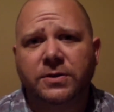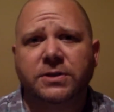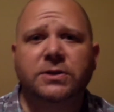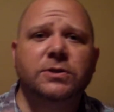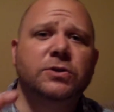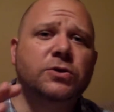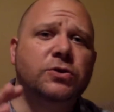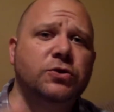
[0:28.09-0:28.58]

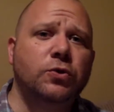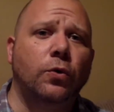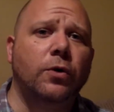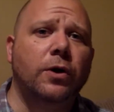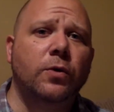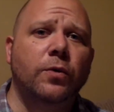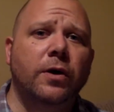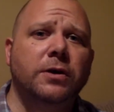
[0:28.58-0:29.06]
this is the
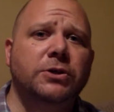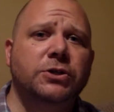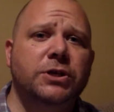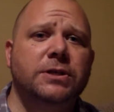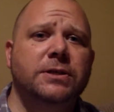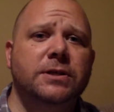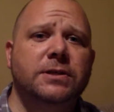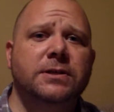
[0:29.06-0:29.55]
story where
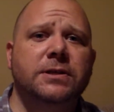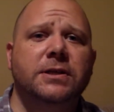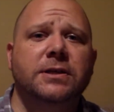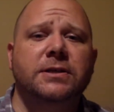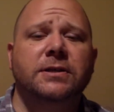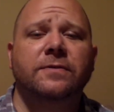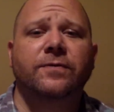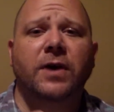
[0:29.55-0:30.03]
Jesus
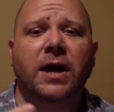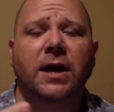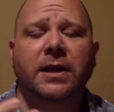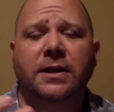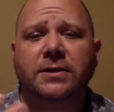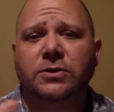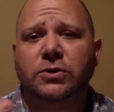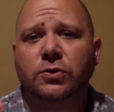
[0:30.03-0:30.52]
is
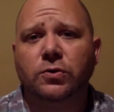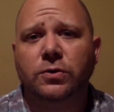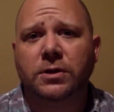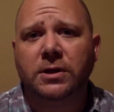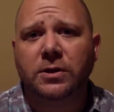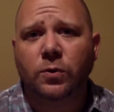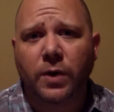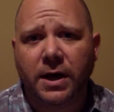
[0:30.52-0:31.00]
invited to
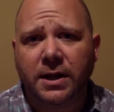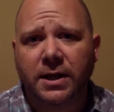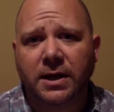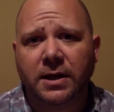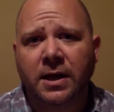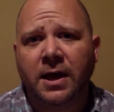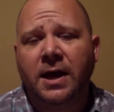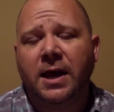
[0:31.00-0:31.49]
the
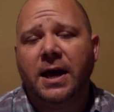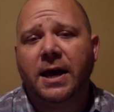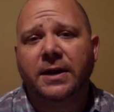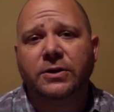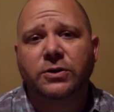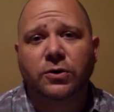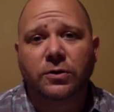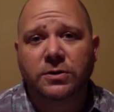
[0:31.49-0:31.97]
wedding
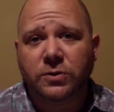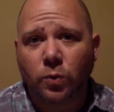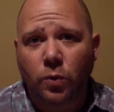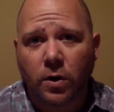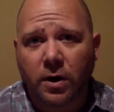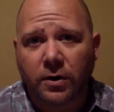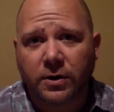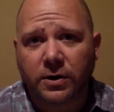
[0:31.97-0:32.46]
and he turns the
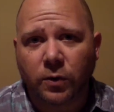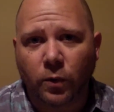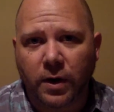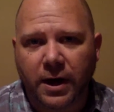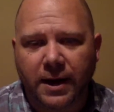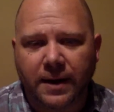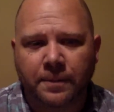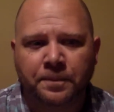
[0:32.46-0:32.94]
water into
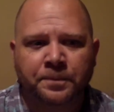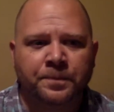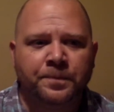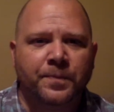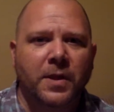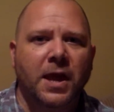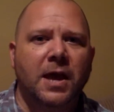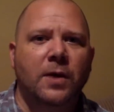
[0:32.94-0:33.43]
wine.
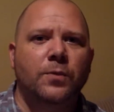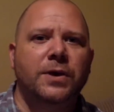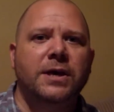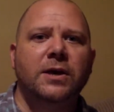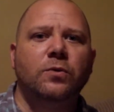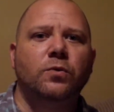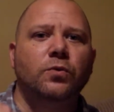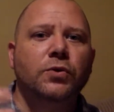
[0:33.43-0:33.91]
And we
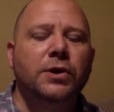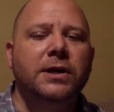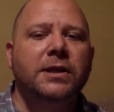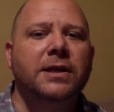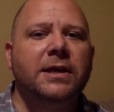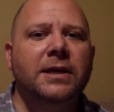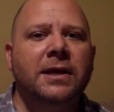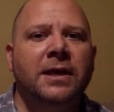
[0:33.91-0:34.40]
get
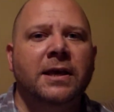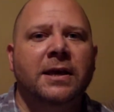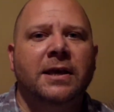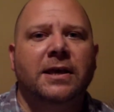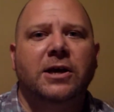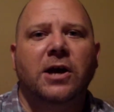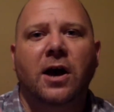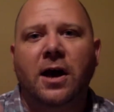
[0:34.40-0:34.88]
really
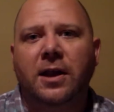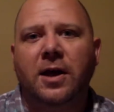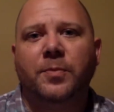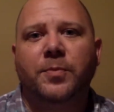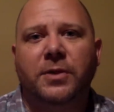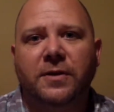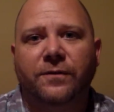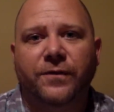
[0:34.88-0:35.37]
caught
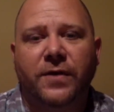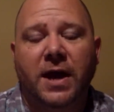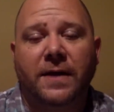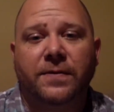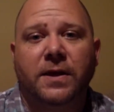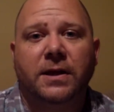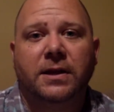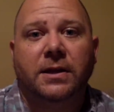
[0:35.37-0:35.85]
up in the
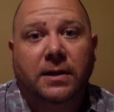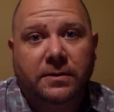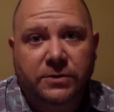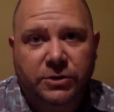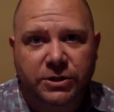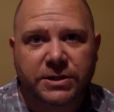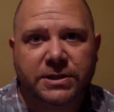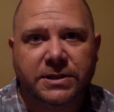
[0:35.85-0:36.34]
fact that
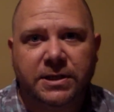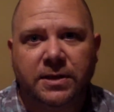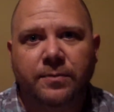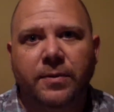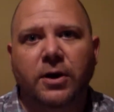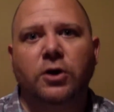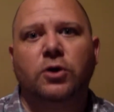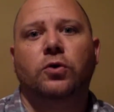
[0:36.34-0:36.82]
Jesus did
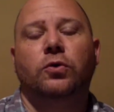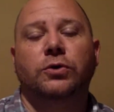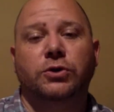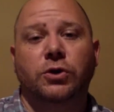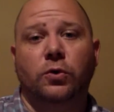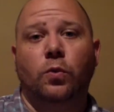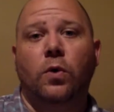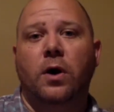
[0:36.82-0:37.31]
a miracle,
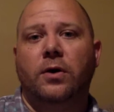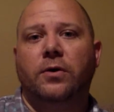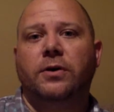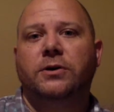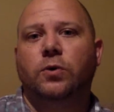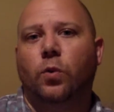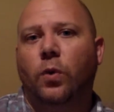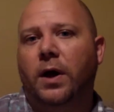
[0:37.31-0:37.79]
he turned
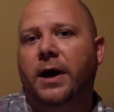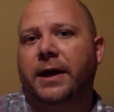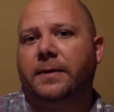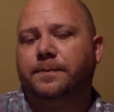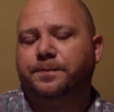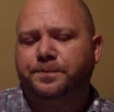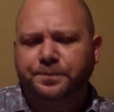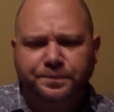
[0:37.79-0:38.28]
water into
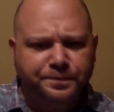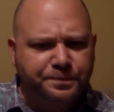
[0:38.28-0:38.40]
wine.